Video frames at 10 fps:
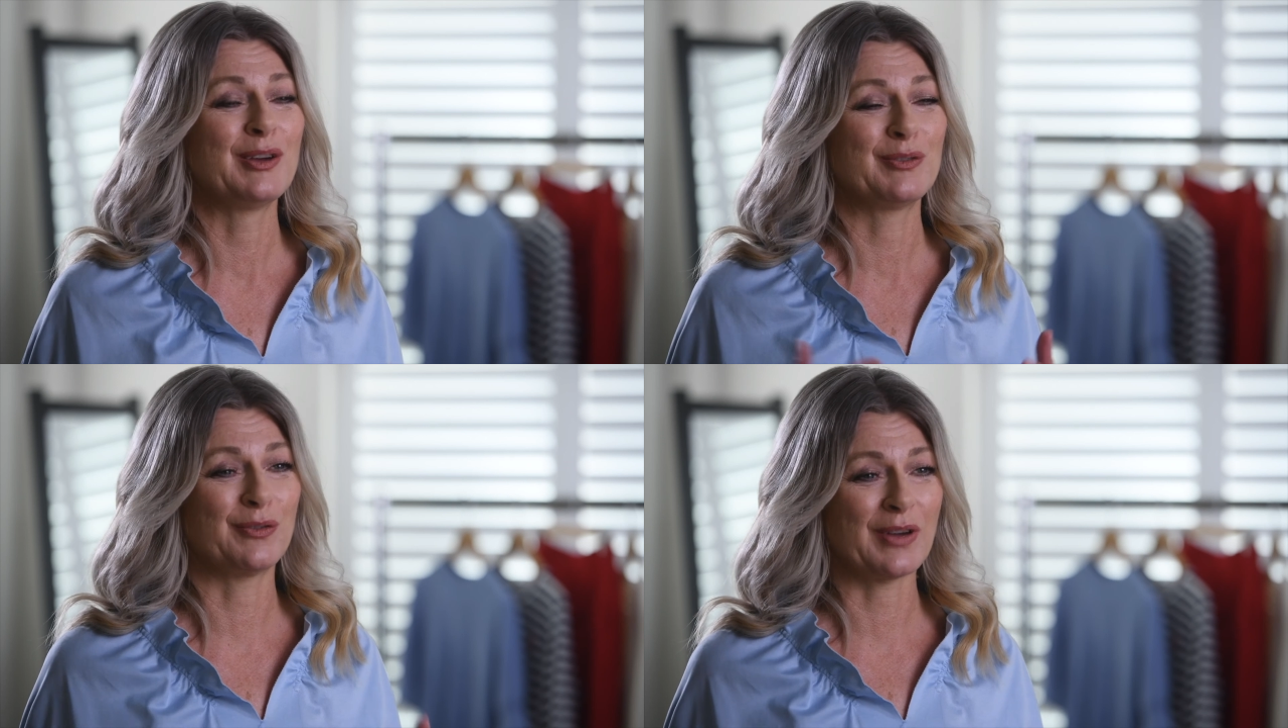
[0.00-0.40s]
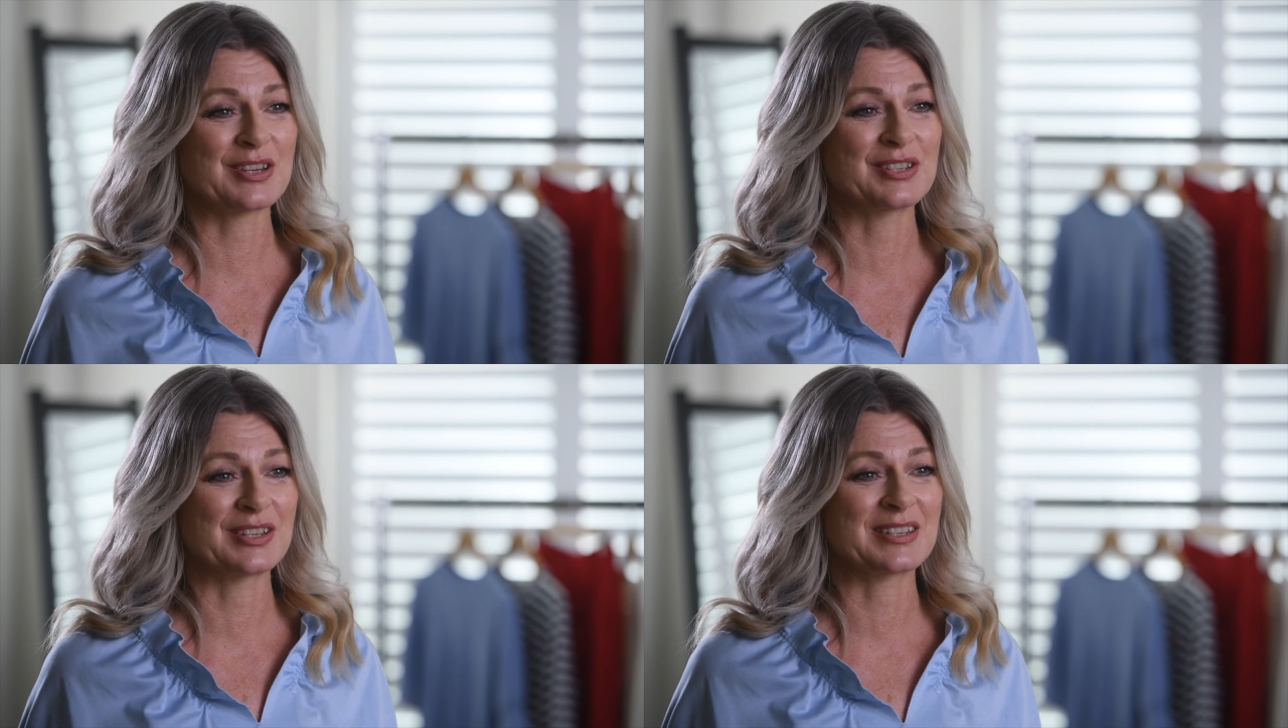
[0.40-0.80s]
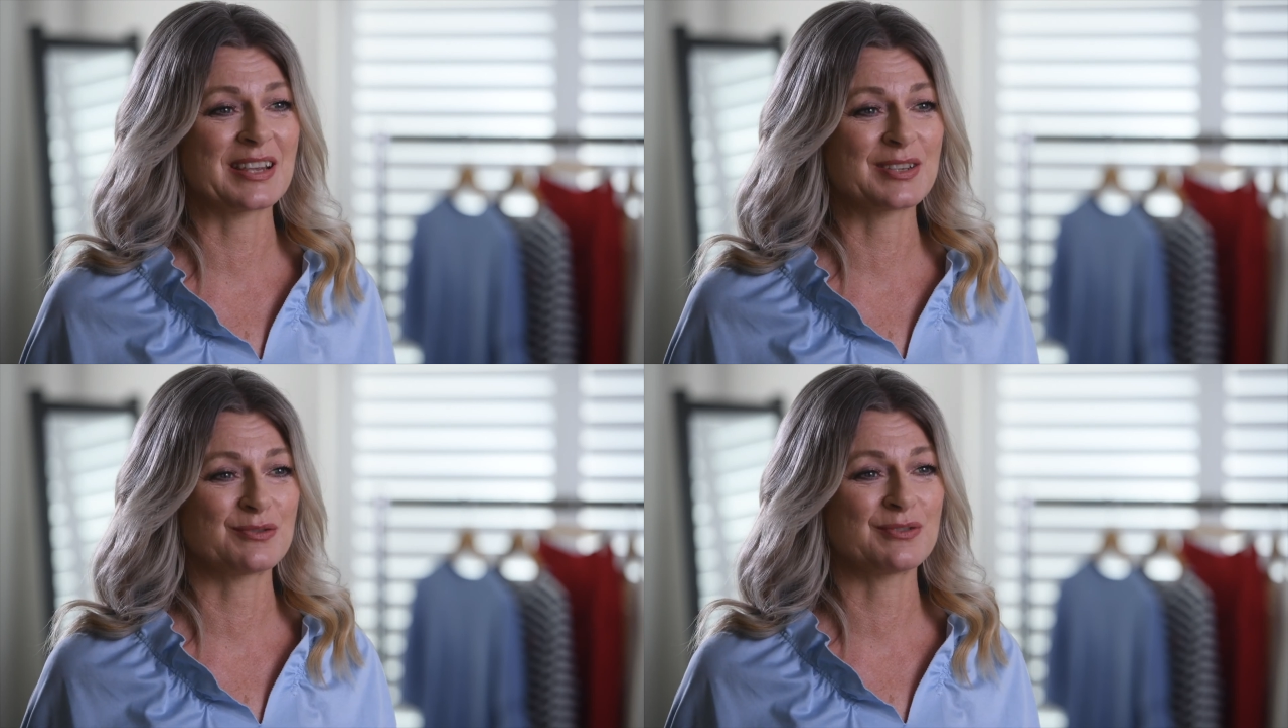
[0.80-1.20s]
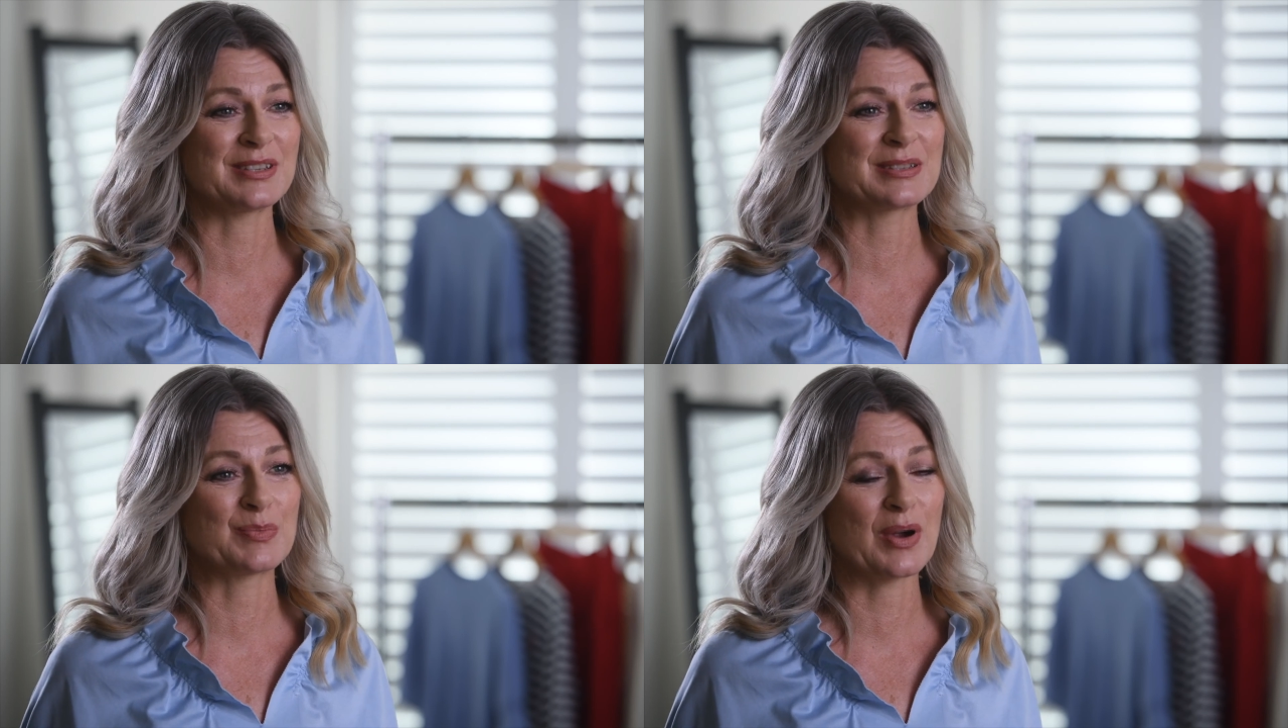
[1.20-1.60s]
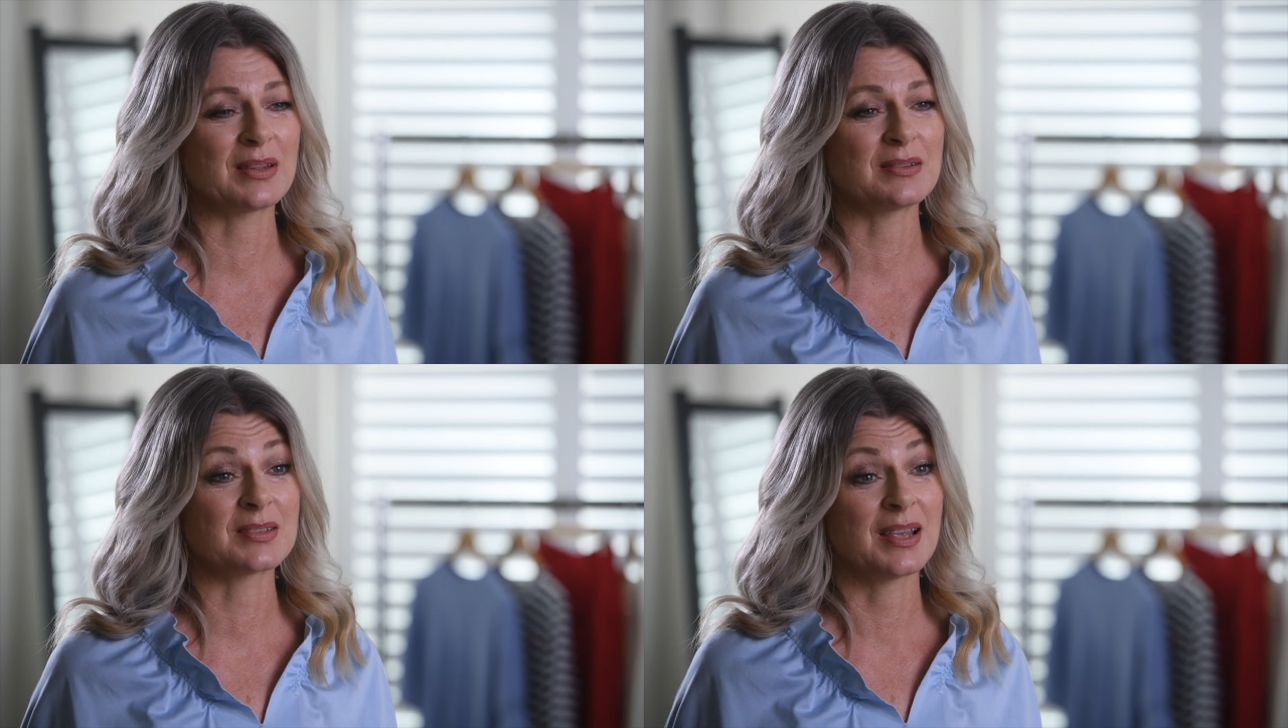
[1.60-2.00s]
for fashion accessories
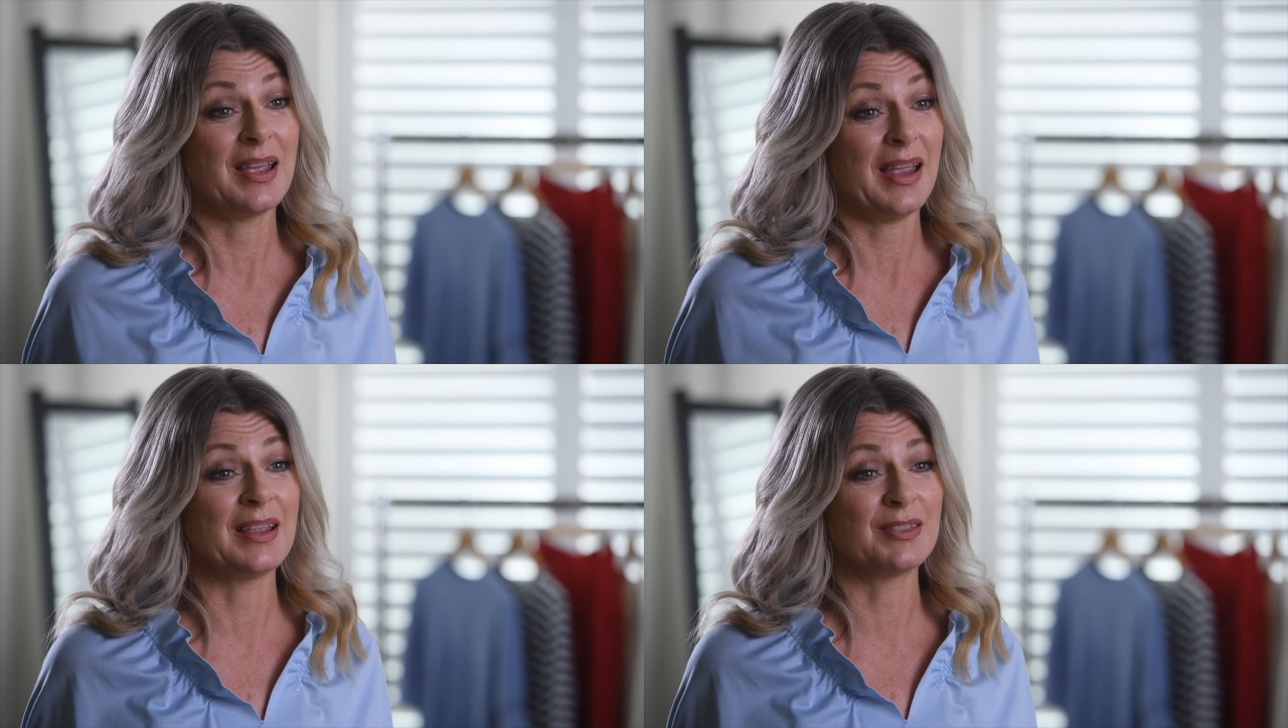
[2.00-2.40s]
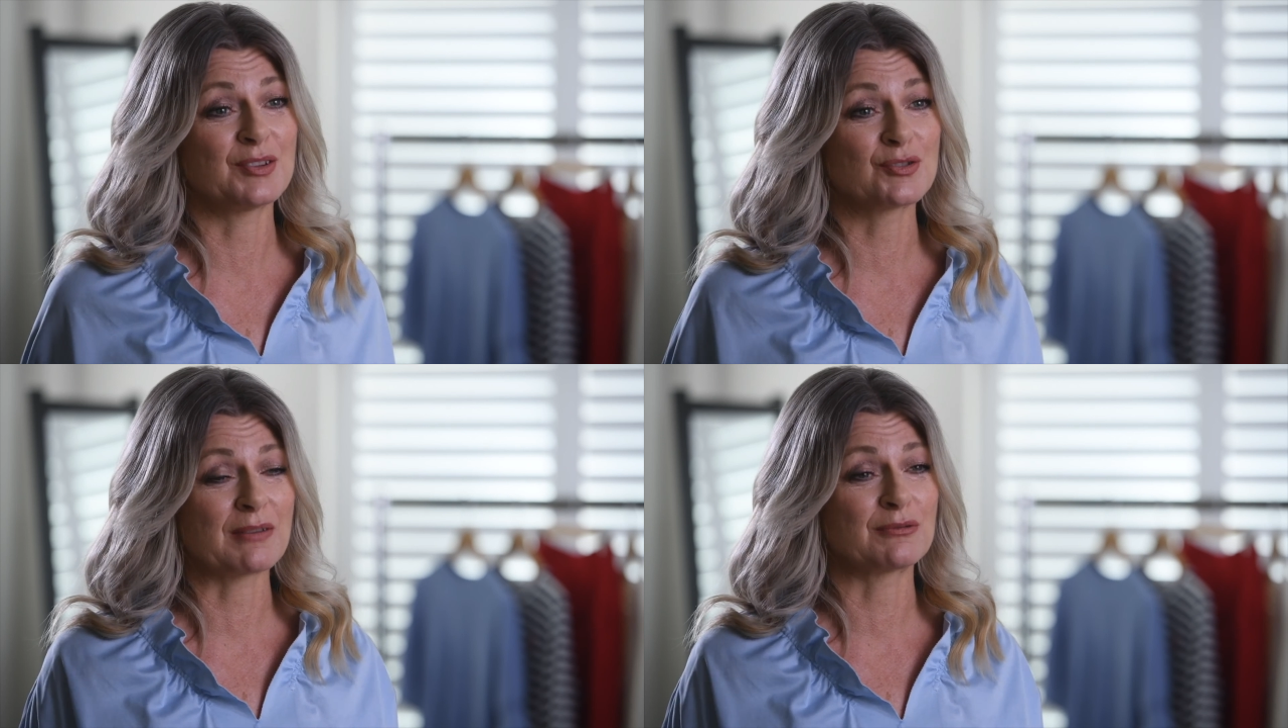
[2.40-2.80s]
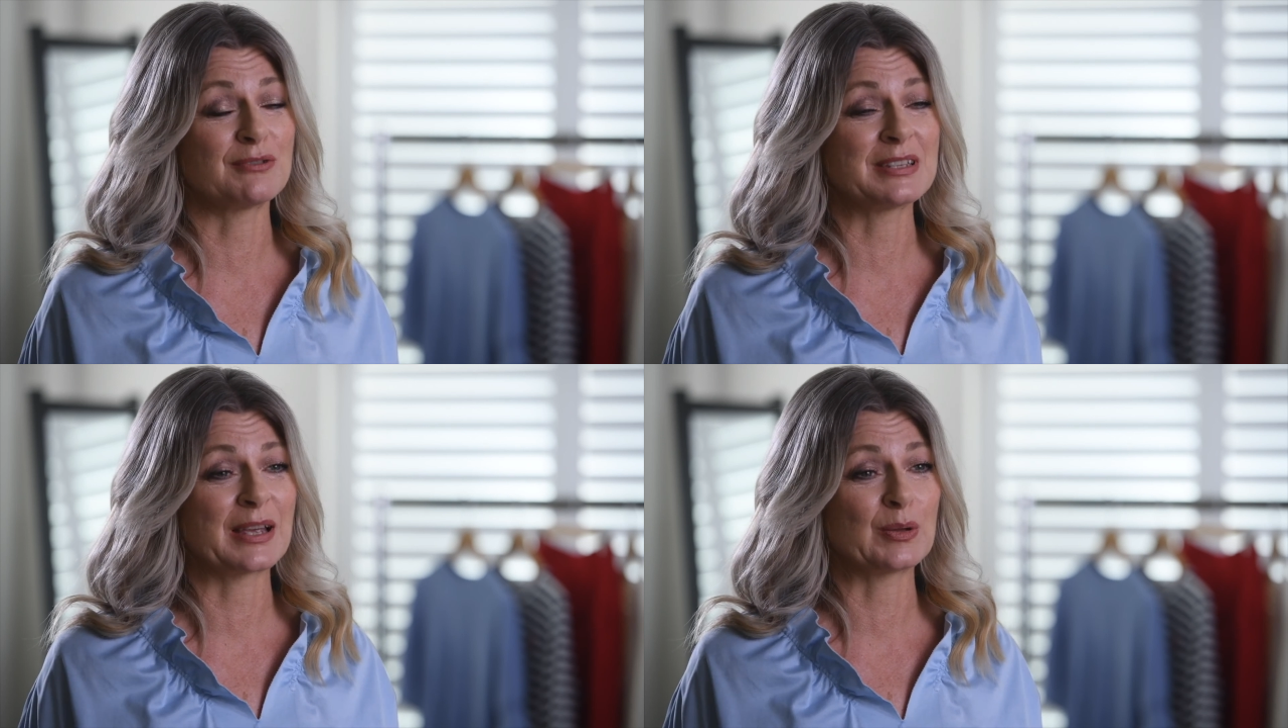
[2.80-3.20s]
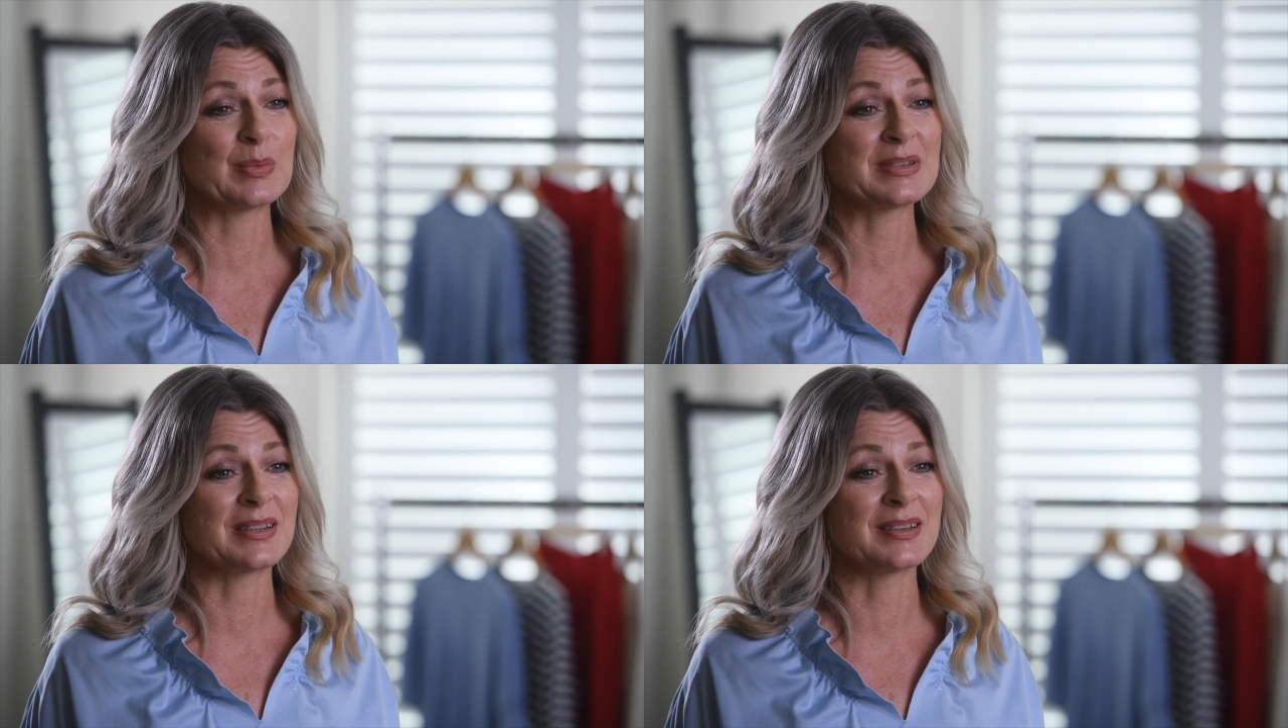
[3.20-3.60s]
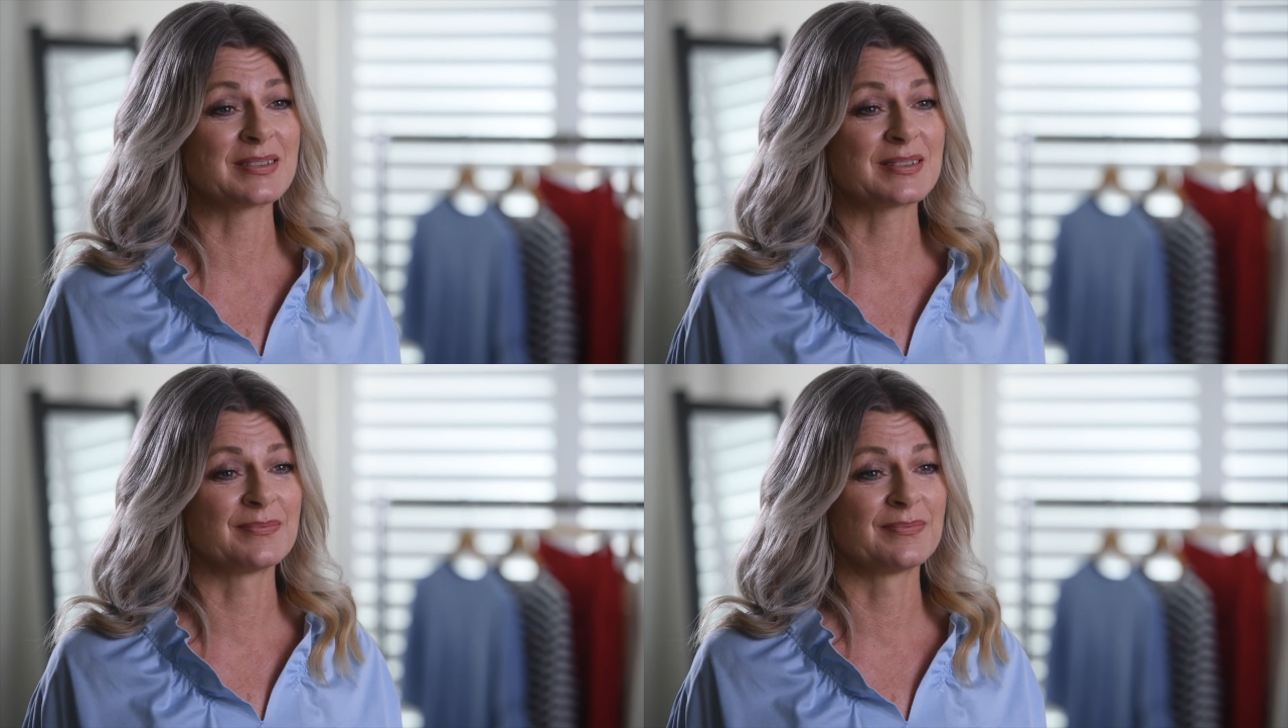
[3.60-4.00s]
brands in the travel retail business.